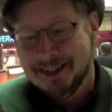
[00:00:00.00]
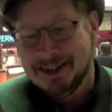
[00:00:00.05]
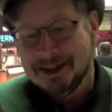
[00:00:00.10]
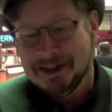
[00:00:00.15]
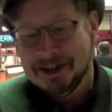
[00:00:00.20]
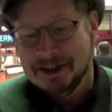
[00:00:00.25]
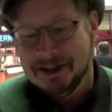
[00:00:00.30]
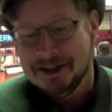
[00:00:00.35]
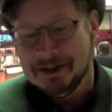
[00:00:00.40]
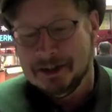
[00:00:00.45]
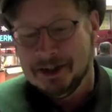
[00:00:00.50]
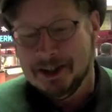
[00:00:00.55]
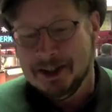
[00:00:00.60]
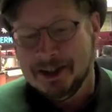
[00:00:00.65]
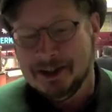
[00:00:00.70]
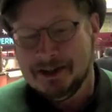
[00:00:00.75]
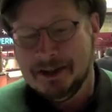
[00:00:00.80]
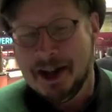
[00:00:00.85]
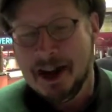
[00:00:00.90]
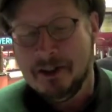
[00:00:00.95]
So
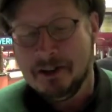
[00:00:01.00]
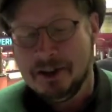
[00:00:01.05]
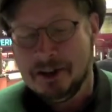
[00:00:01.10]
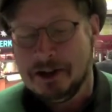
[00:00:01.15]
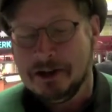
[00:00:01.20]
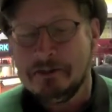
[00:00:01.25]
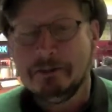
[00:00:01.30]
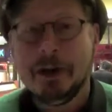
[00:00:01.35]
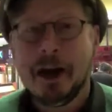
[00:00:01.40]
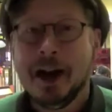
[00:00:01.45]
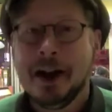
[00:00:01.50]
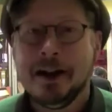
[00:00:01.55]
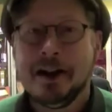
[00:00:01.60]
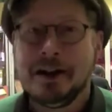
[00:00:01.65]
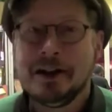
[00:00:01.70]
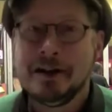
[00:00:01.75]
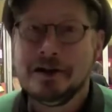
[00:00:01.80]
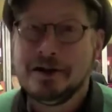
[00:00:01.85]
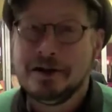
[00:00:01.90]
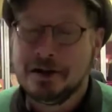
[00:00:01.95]
having made
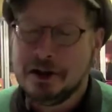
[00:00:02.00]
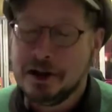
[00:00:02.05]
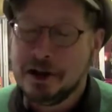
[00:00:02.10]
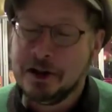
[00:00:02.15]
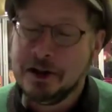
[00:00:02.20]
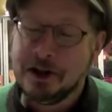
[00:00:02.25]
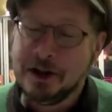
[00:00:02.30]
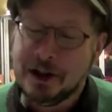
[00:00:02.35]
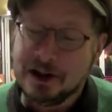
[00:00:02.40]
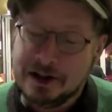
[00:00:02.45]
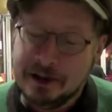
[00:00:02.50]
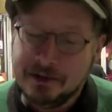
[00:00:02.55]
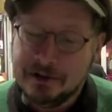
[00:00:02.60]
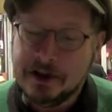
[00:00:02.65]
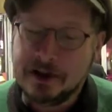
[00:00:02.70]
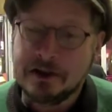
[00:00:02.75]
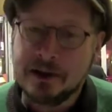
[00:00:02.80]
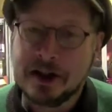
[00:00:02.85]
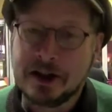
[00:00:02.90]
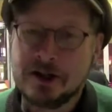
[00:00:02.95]
a turn in a
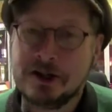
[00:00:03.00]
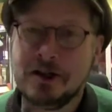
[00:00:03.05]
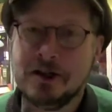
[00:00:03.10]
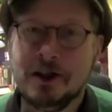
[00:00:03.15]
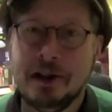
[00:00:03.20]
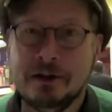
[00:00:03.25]
different direction,